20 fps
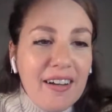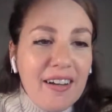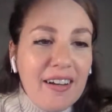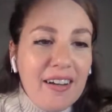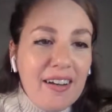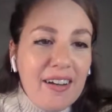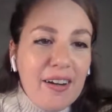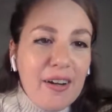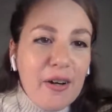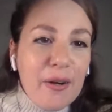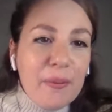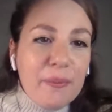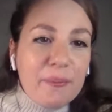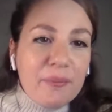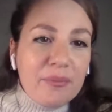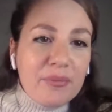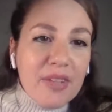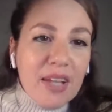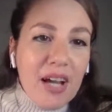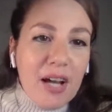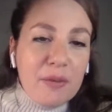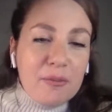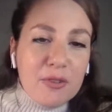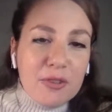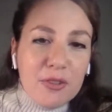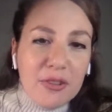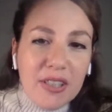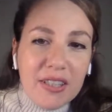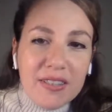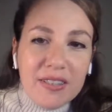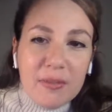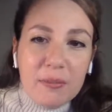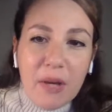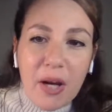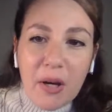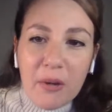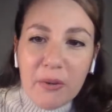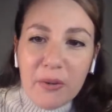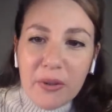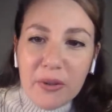I'm Giulia de
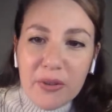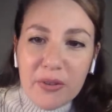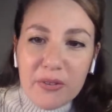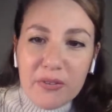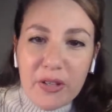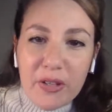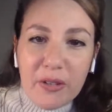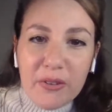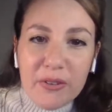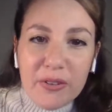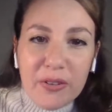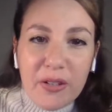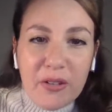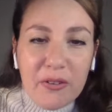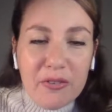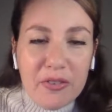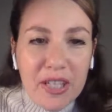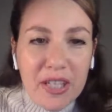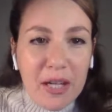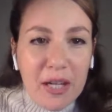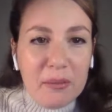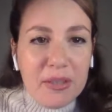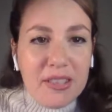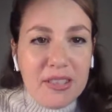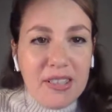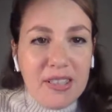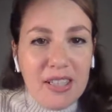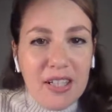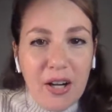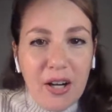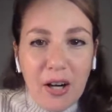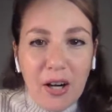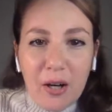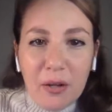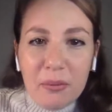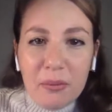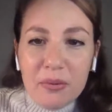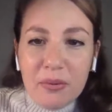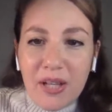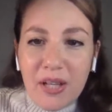Mauro, the founder of the IBD
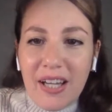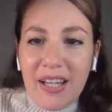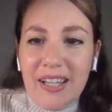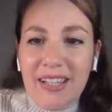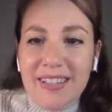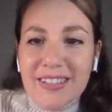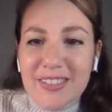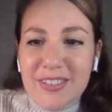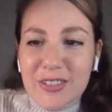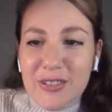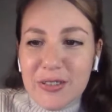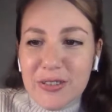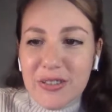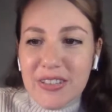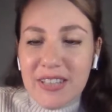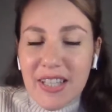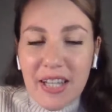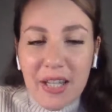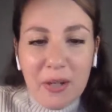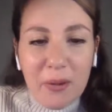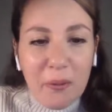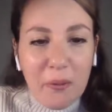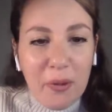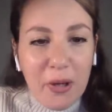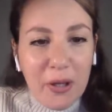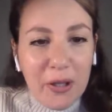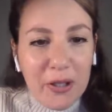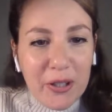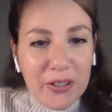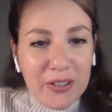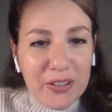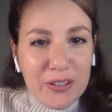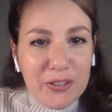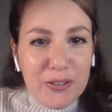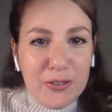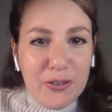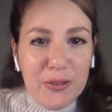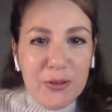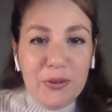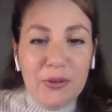Hub, and today we're gonna
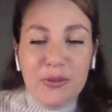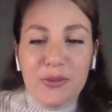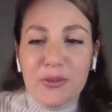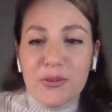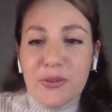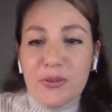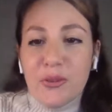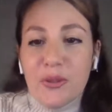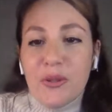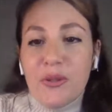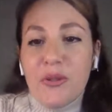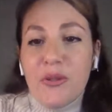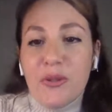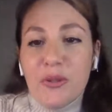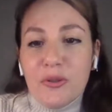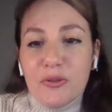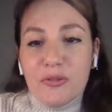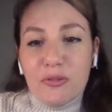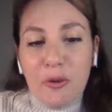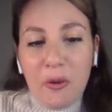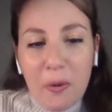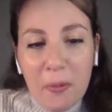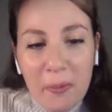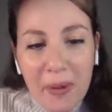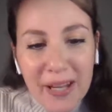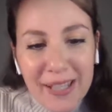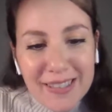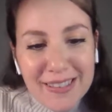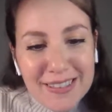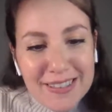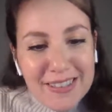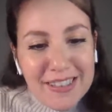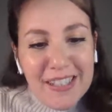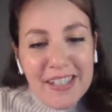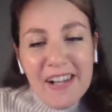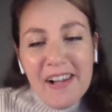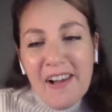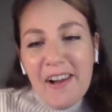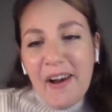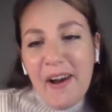do a new format
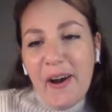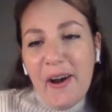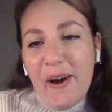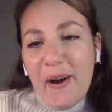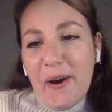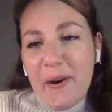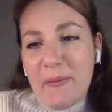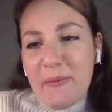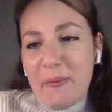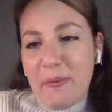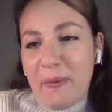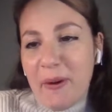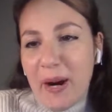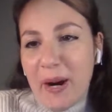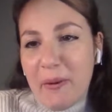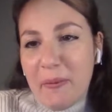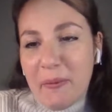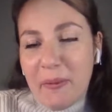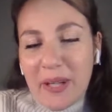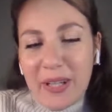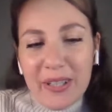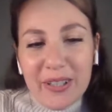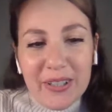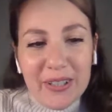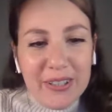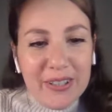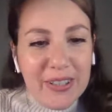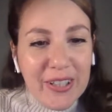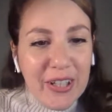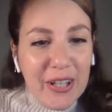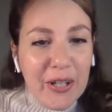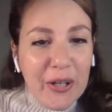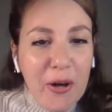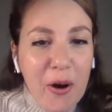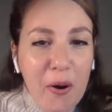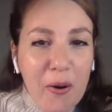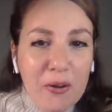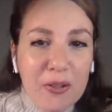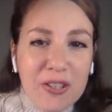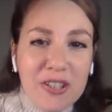where we're gonna
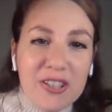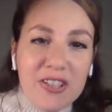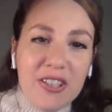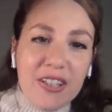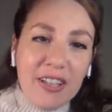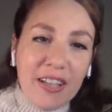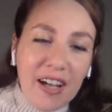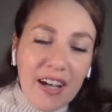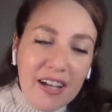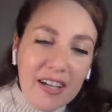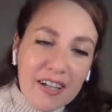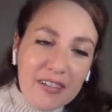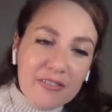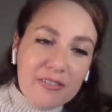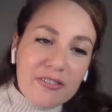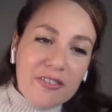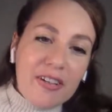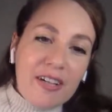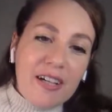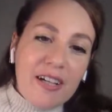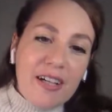coach live